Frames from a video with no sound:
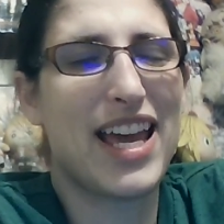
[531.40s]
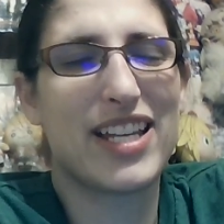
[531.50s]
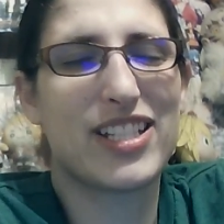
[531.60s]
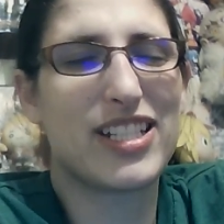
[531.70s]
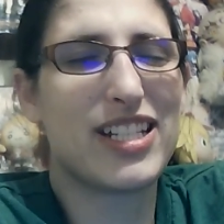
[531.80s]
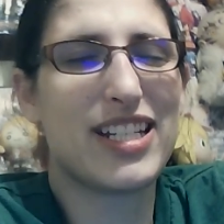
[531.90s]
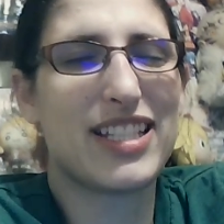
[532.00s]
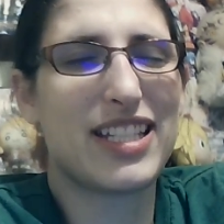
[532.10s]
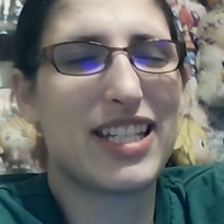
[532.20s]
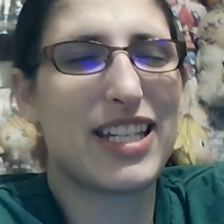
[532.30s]
She
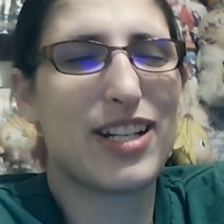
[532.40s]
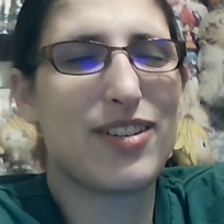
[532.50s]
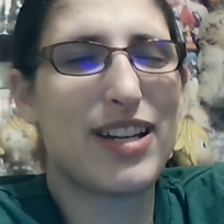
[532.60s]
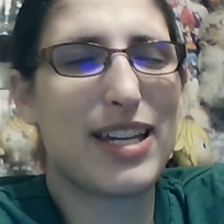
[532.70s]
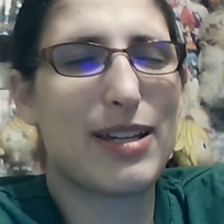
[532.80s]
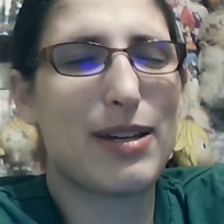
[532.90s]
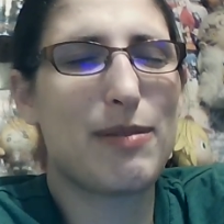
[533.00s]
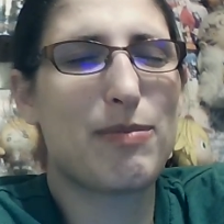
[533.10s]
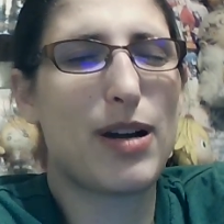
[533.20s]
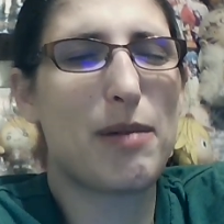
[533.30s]
is hearing
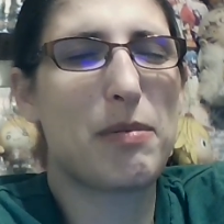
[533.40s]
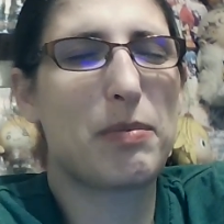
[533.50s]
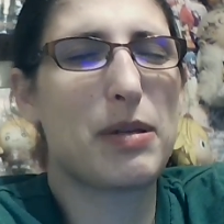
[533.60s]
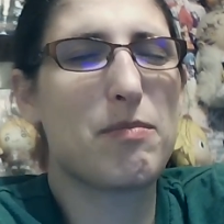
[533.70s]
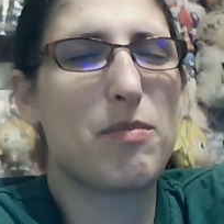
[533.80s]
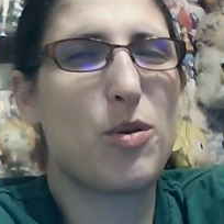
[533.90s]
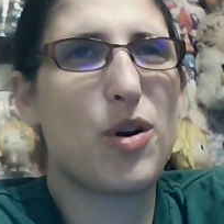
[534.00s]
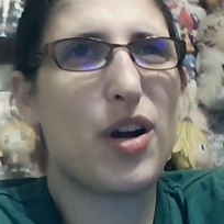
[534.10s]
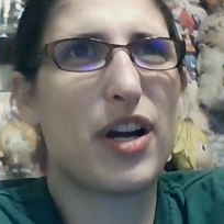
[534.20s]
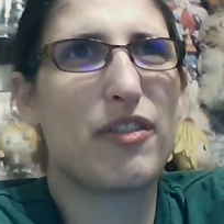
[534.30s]
probably
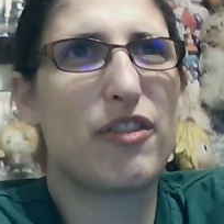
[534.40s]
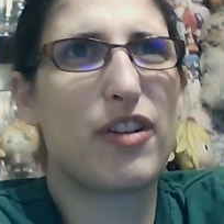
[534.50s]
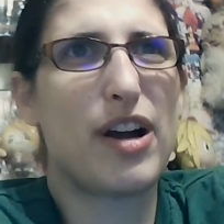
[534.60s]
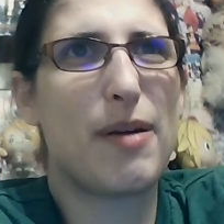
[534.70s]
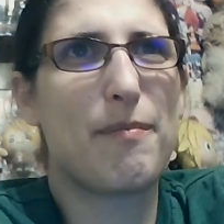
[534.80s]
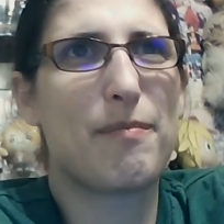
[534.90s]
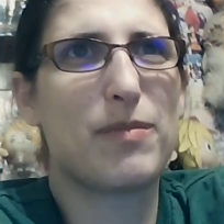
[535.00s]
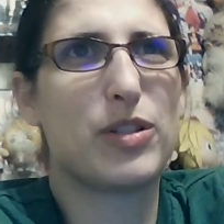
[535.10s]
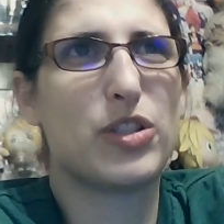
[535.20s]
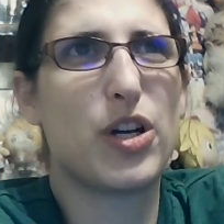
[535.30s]
more from,
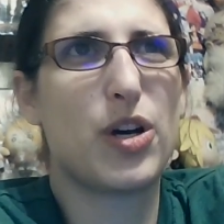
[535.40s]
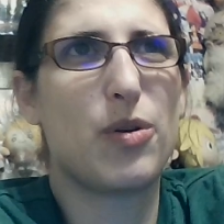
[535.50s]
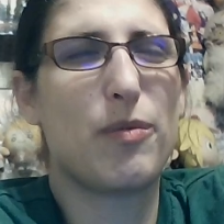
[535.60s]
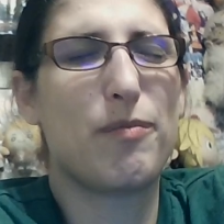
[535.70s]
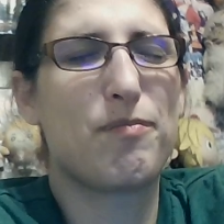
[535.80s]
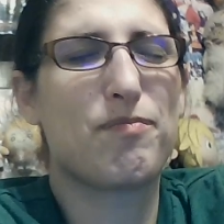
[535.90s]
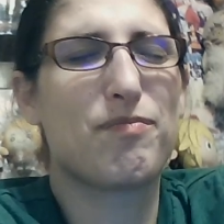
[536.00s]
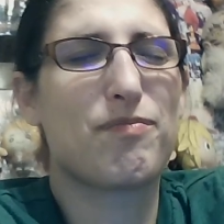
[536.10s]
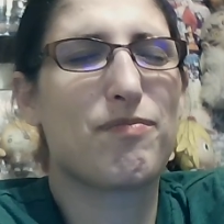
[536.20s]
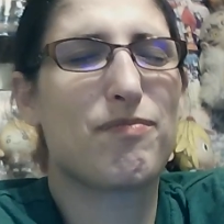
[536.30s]
you know,
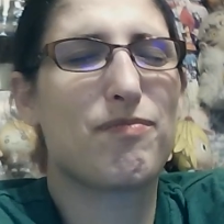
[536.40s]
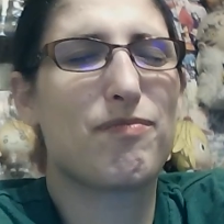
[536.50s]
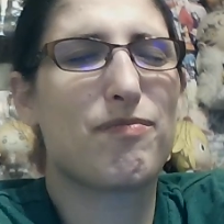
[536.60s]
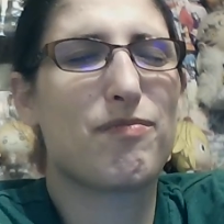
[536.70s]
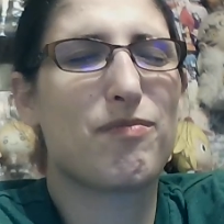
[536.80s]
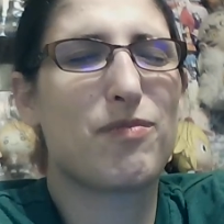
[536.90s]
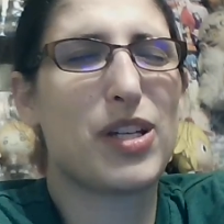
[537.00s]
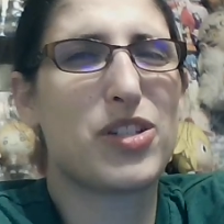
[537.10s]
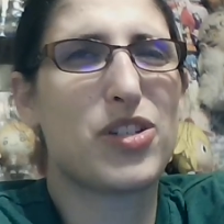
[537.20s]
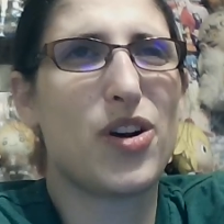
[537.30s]

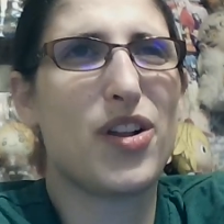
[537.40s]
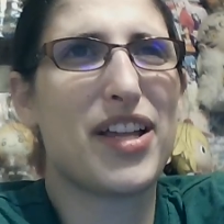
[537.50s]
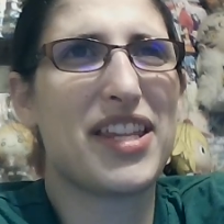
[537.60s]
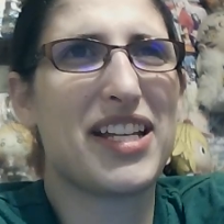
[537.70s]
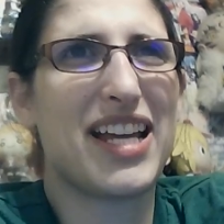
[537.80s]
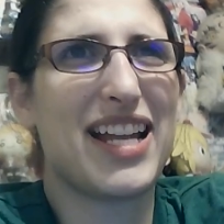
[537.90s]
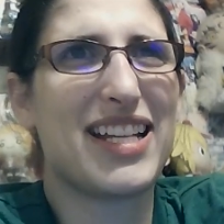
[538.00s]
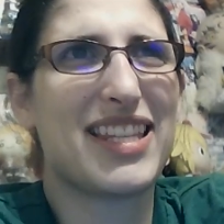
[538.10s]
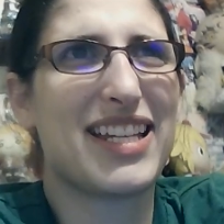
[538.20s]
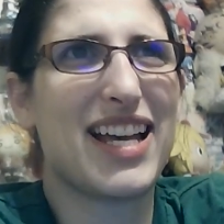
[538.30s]
the Adolla than
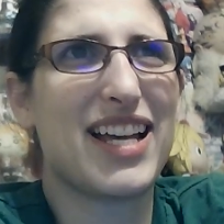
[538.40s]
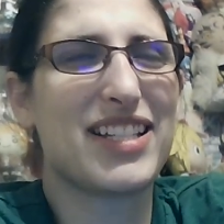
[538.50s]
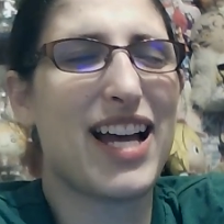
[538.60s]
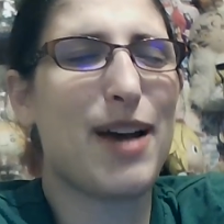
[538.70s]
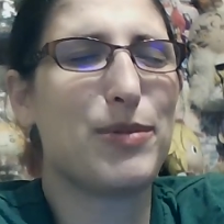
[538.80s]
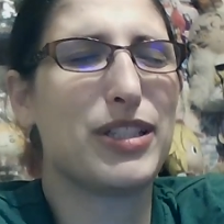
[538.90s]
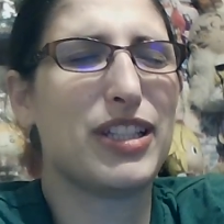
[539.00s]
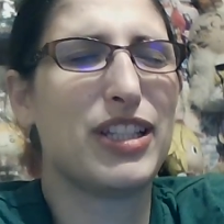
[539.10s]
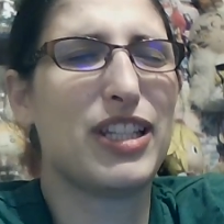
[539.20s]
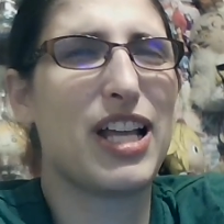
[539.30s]
anything else. I would
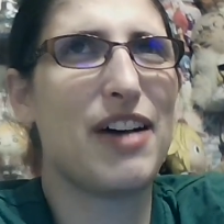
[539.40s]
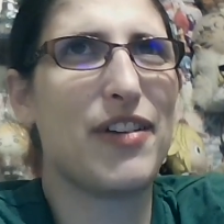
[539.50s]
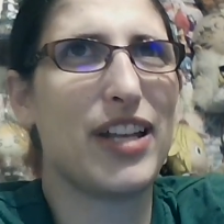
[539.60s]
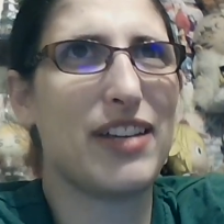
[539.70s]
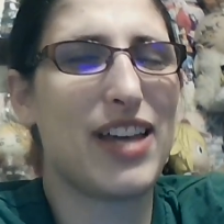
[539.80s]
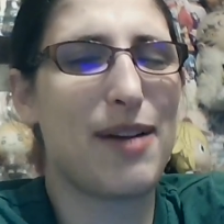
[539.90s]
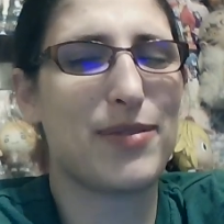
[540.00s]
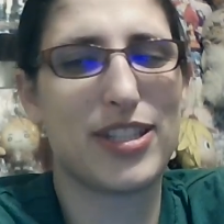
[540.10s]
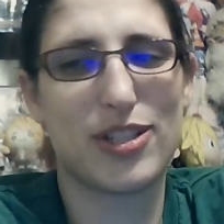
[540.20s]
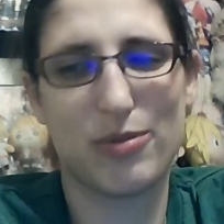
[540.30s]
love it if that
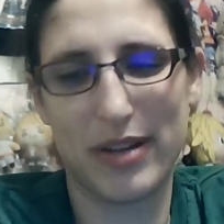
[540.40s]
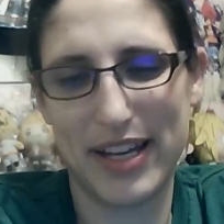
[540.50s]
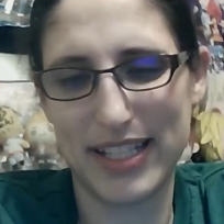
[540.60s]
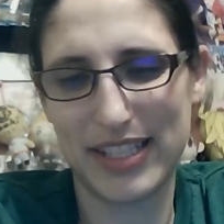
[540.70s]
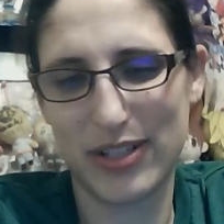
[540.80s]
was the twist.